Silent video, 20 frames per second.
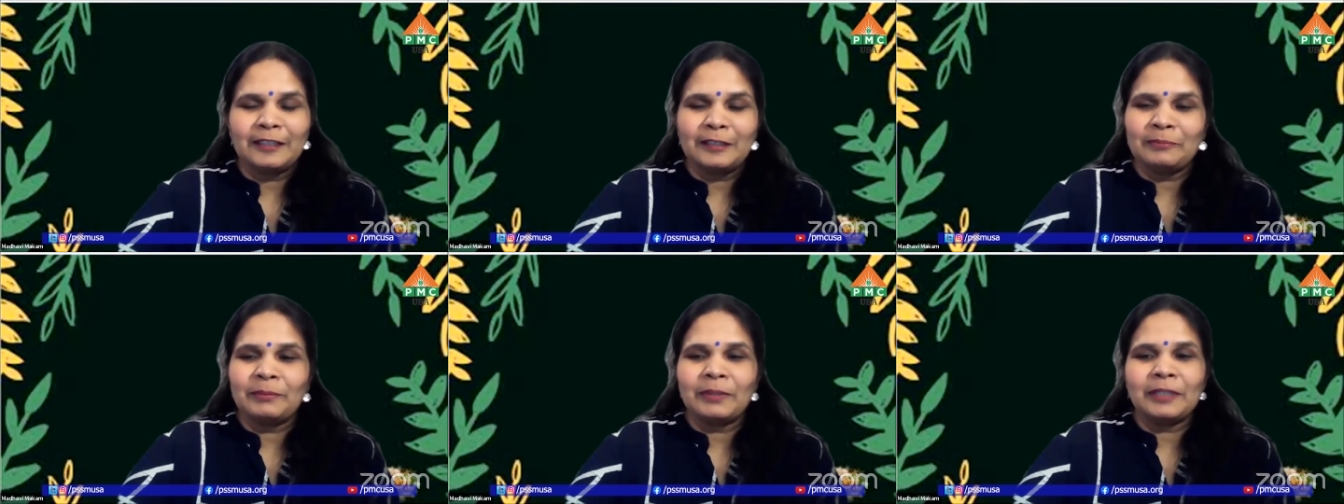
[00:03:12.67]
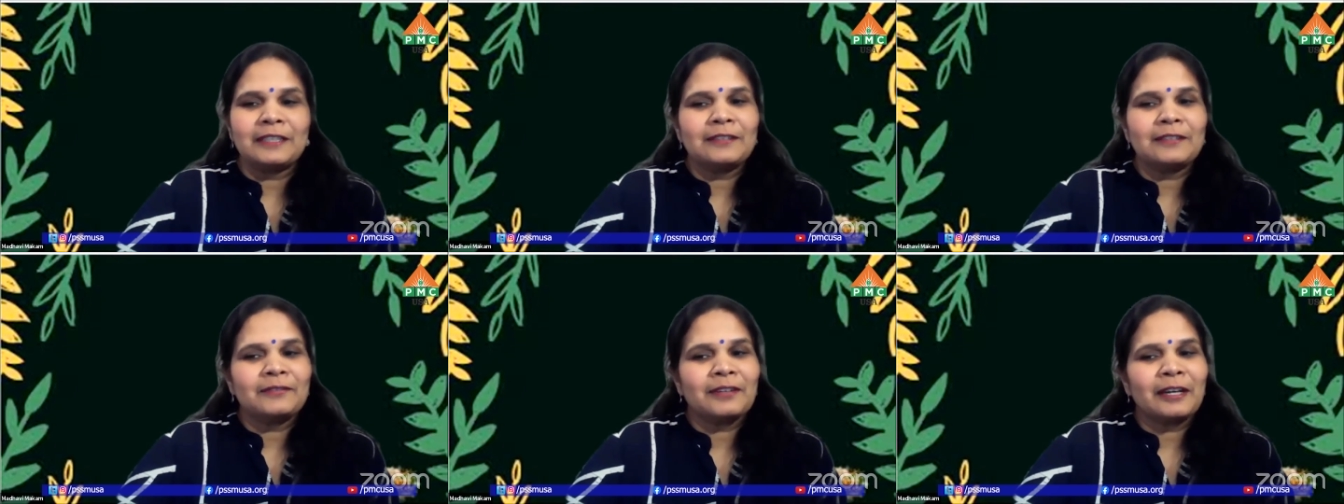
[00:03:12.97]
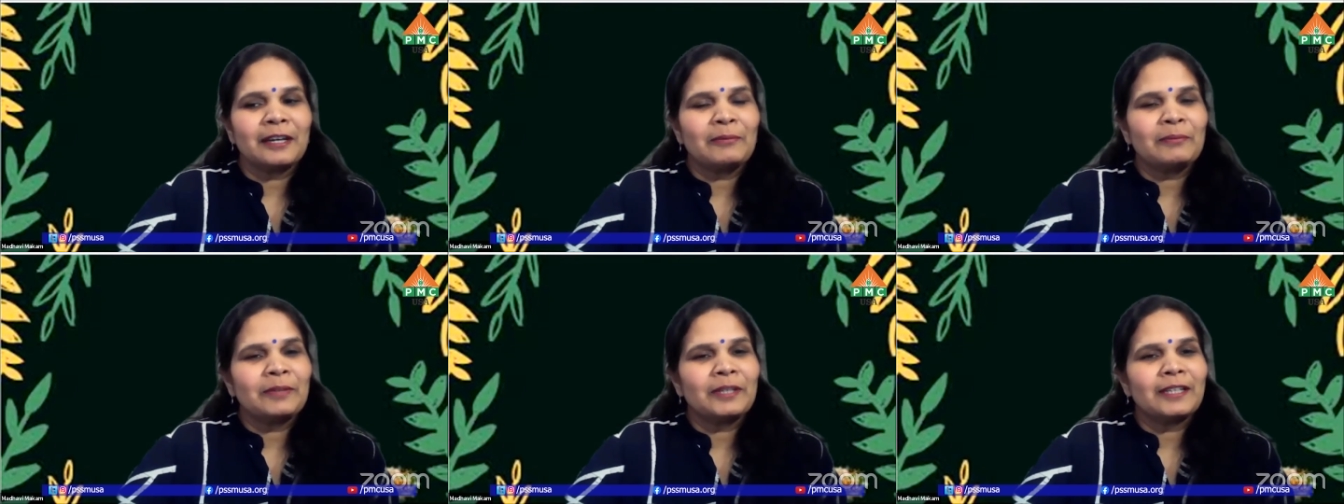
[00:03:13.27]
The Madhi
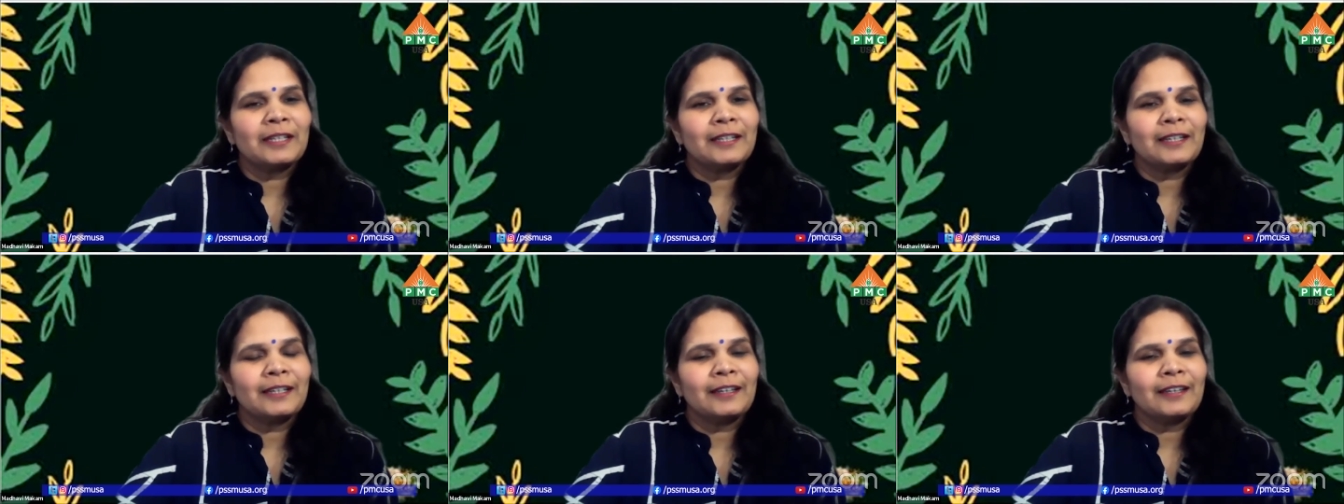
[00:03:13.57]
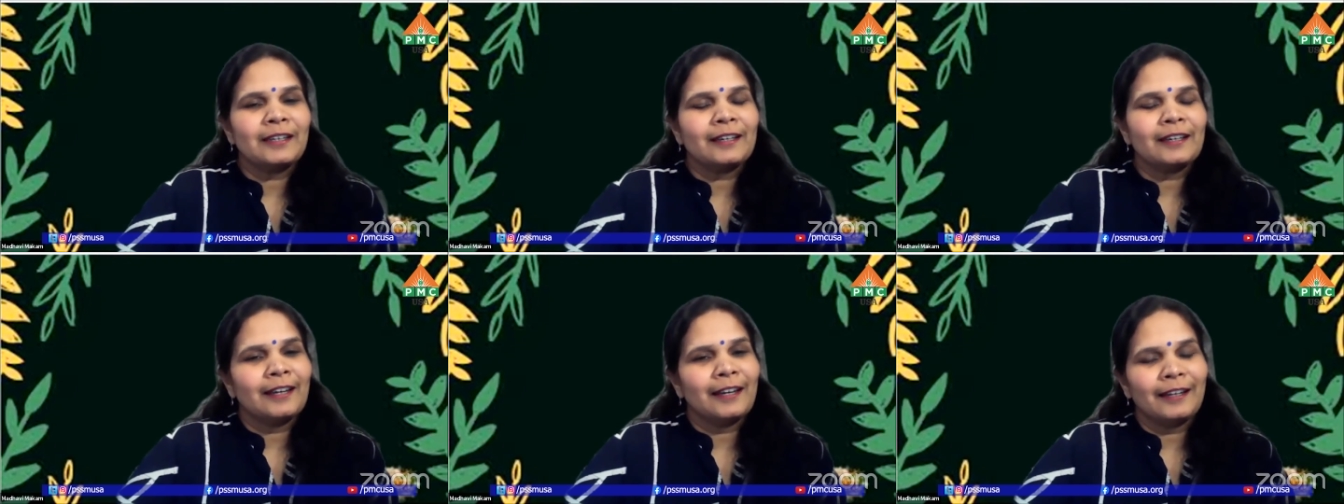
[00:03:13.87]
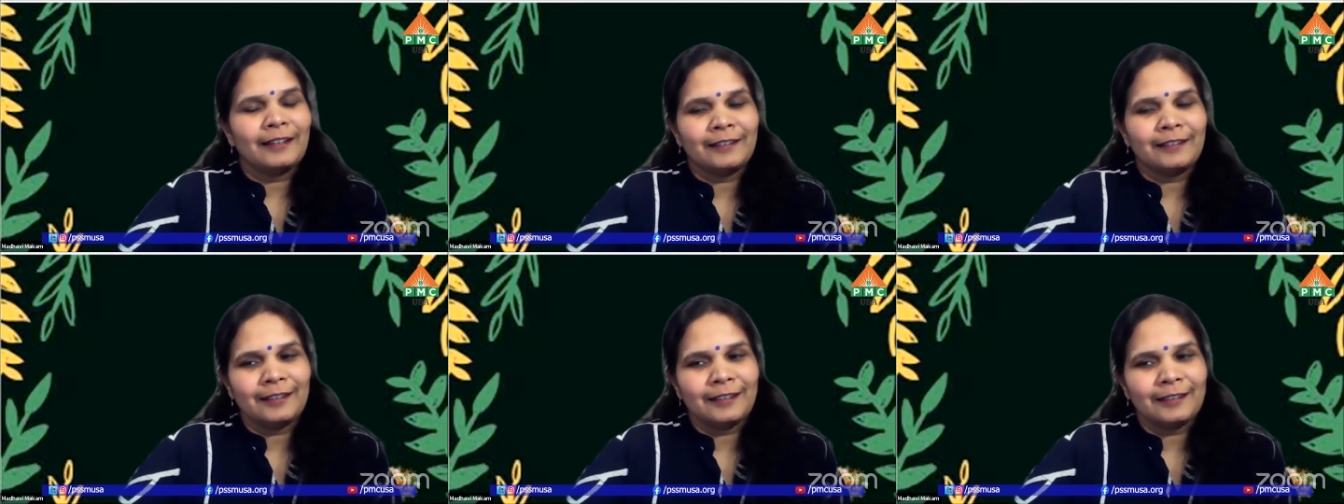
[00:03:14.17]
family,
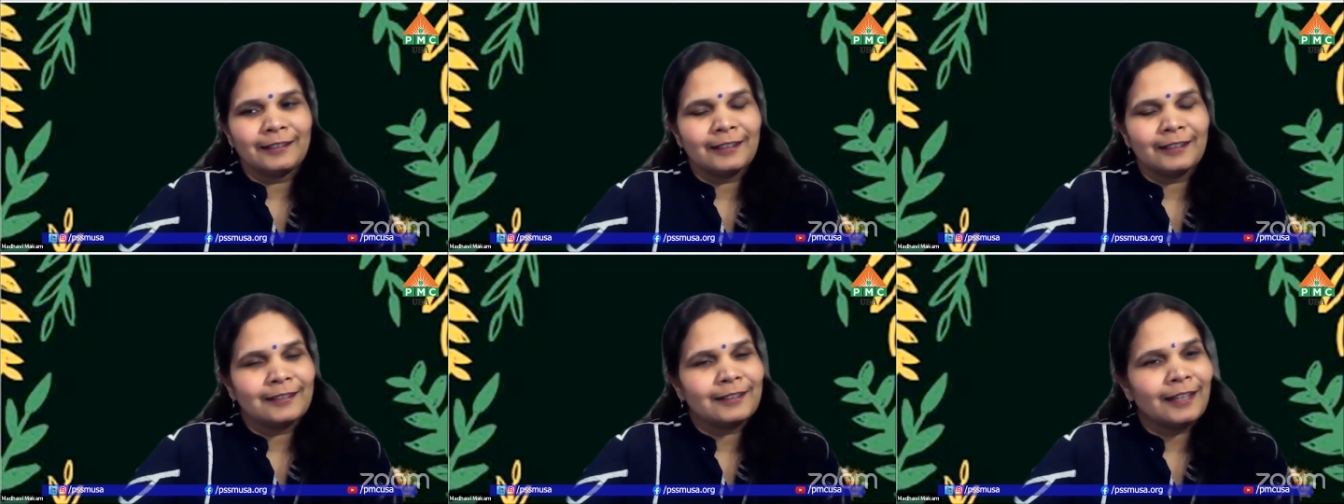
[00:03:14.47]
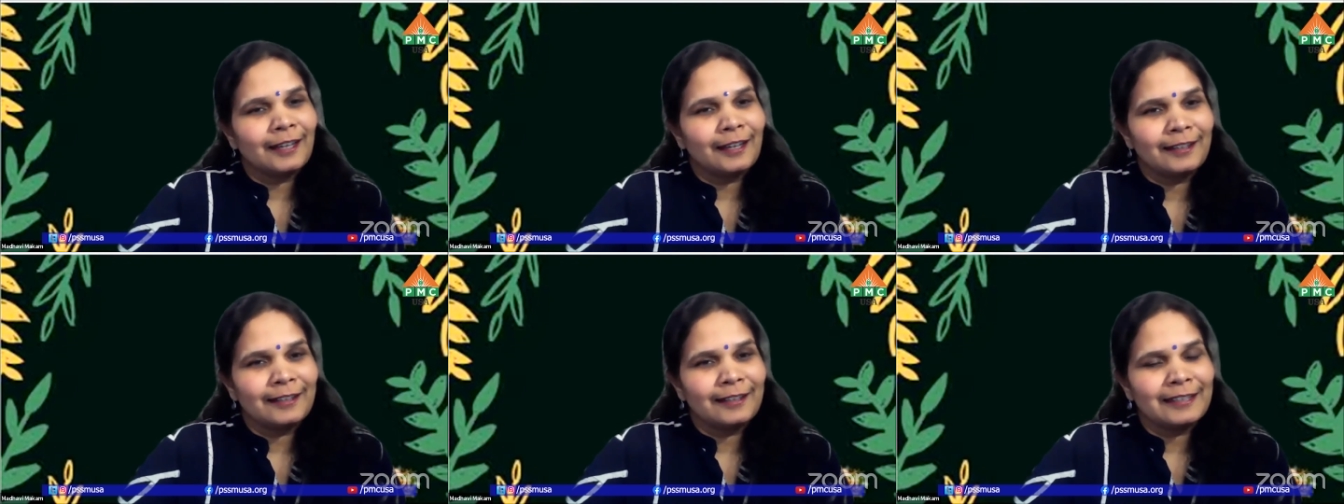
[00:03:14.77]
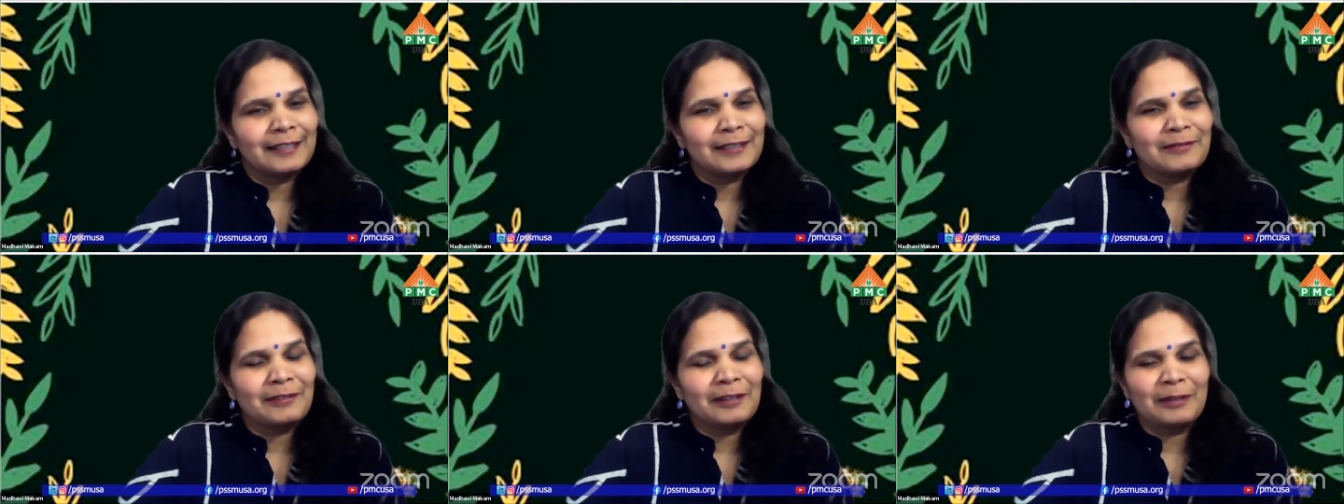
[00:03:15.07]
and then the
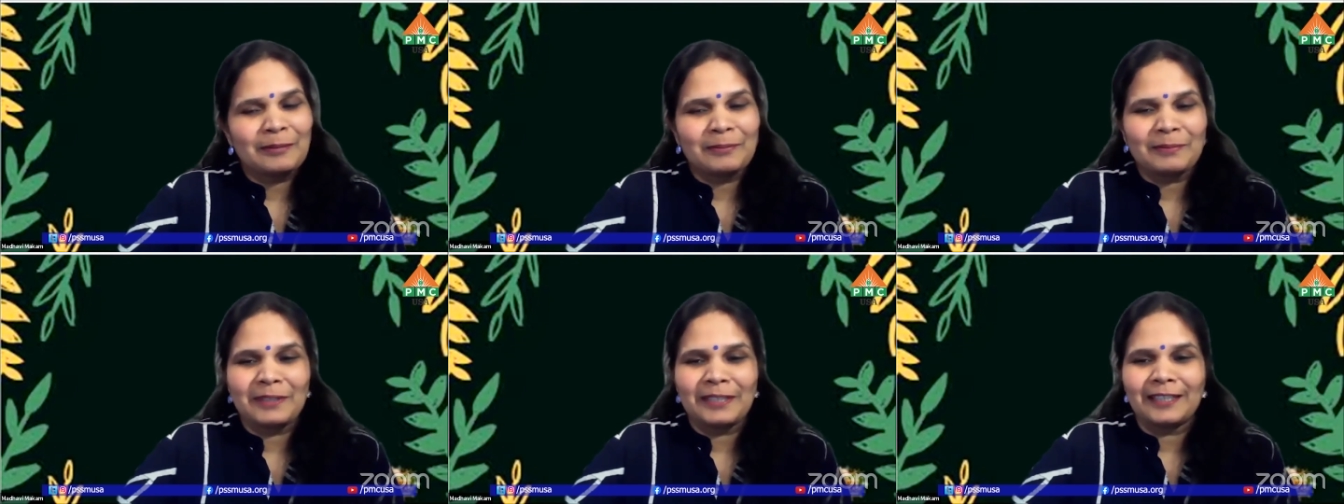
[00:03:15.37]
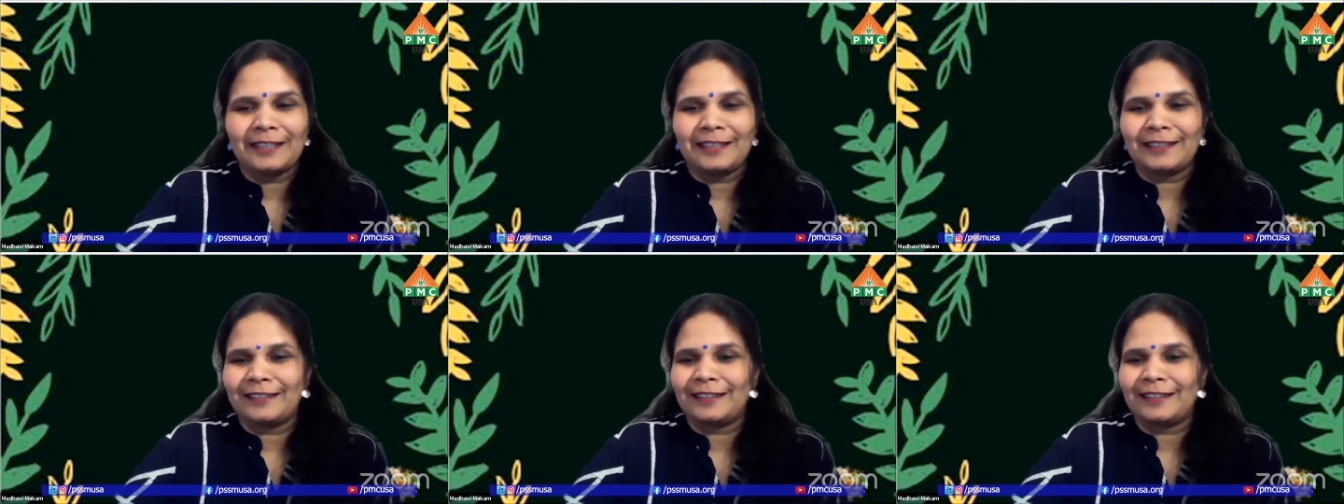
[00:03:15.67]
Thalanki family,